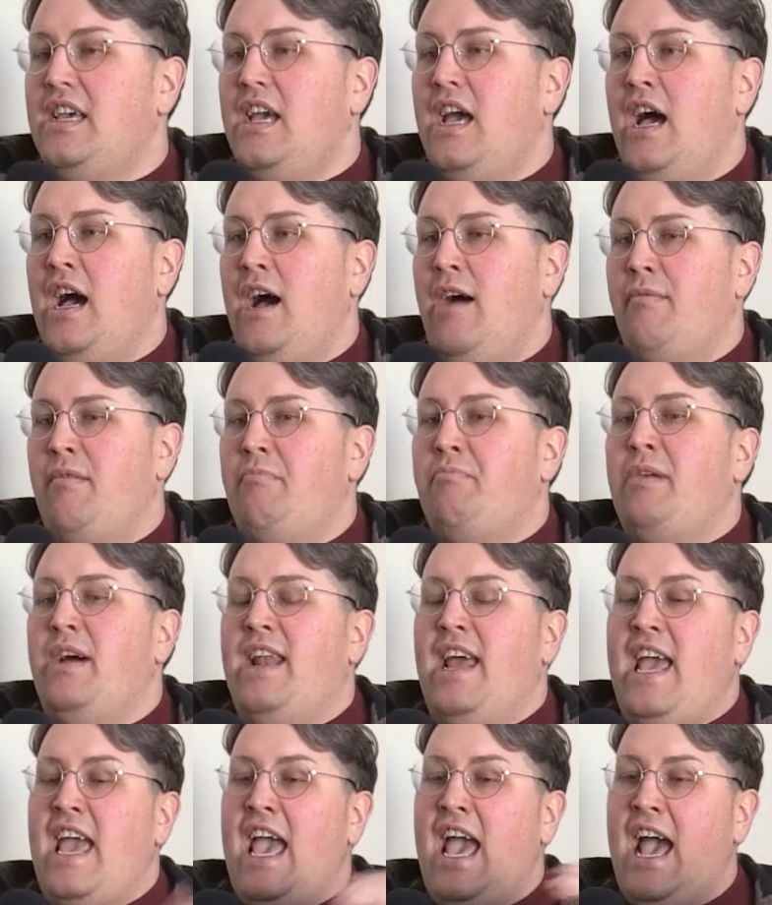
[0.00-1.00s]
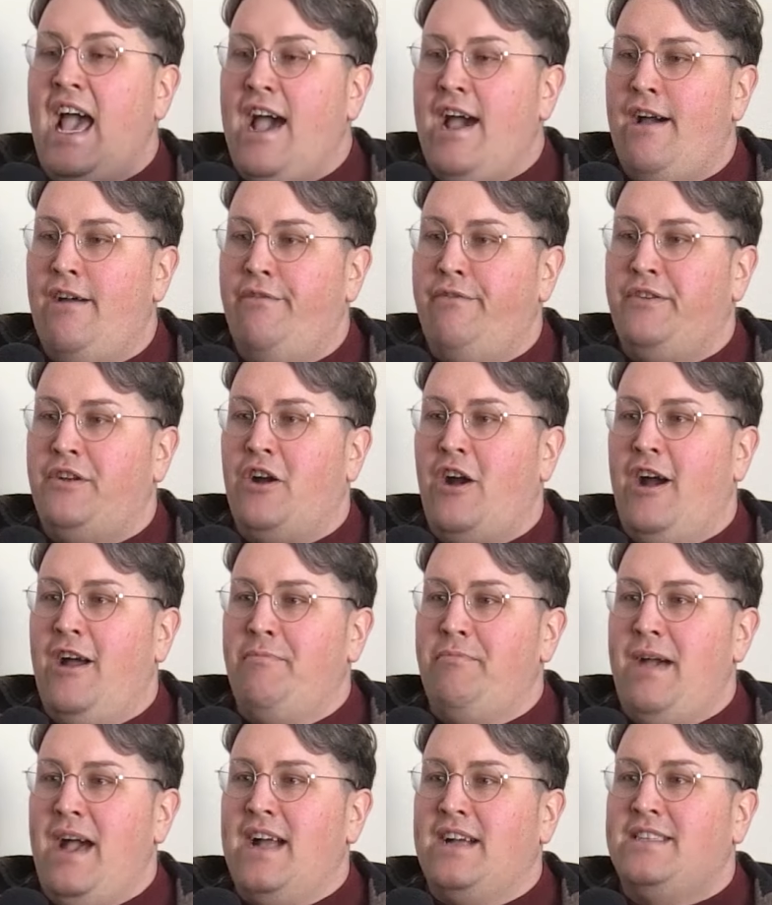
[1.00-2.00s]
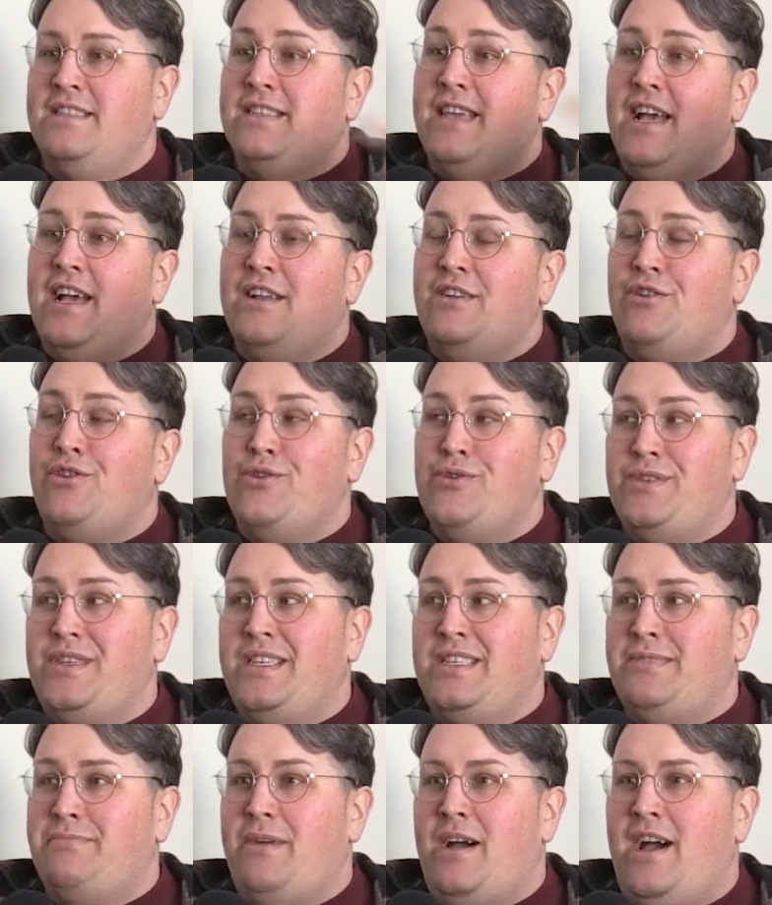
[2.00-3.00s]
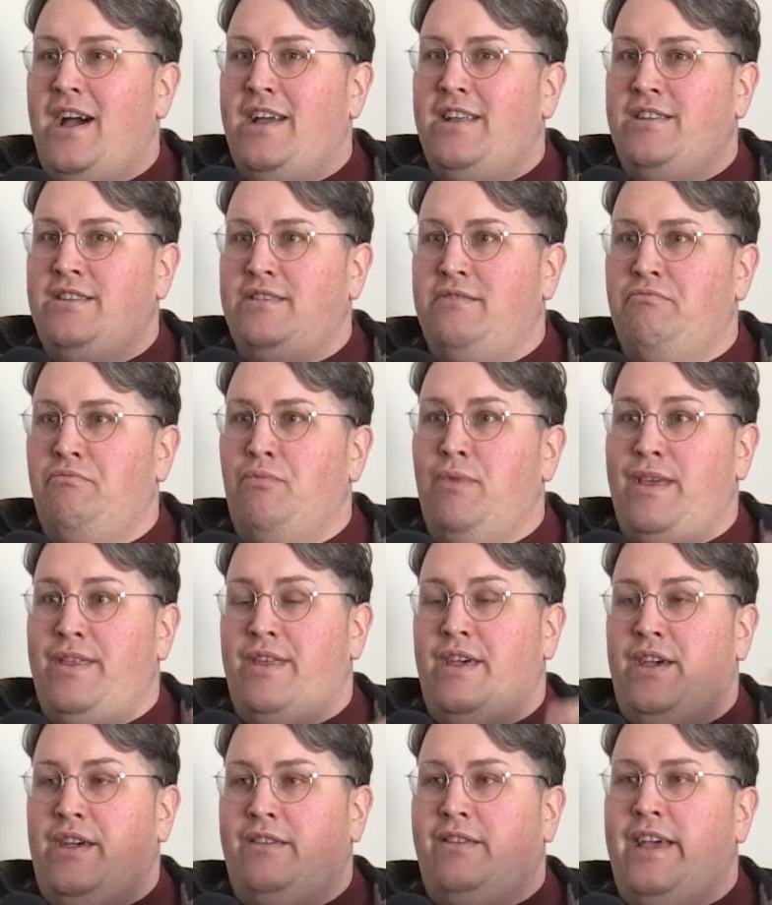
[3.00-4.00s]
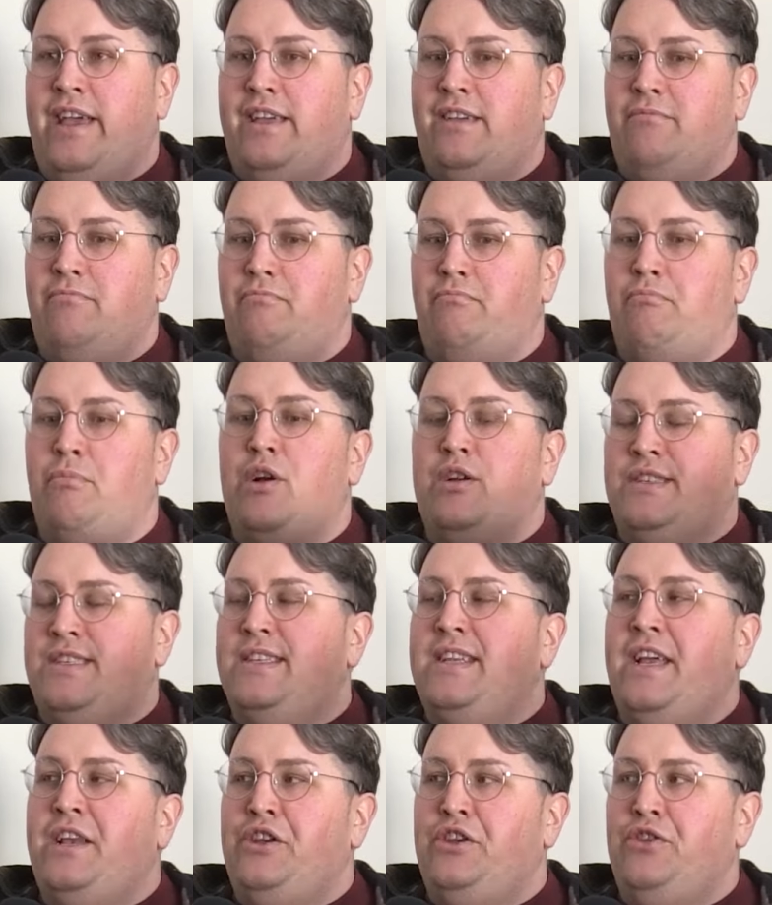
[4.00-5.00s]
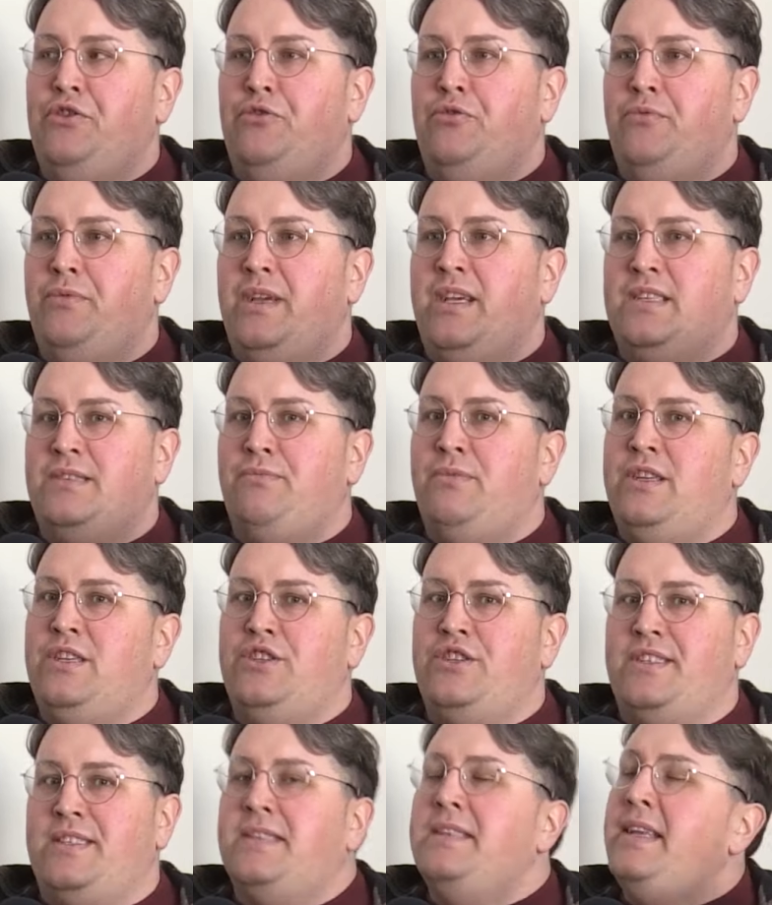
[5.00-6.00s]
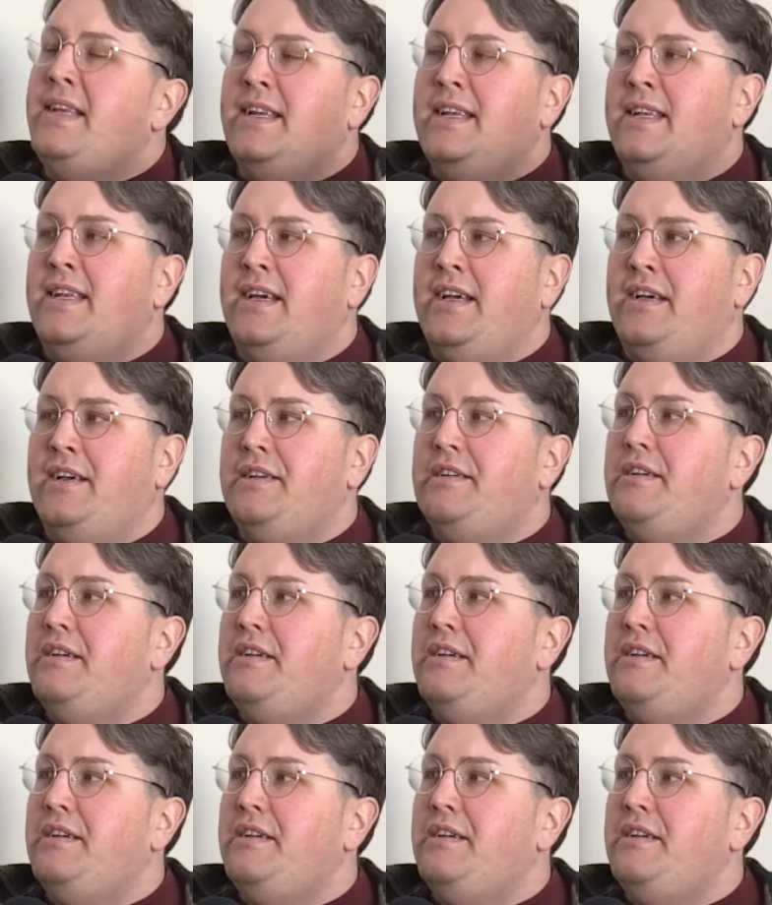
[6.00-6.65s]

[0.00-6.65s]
But I have gone back to that cruising spot with a person I knew because we just needed a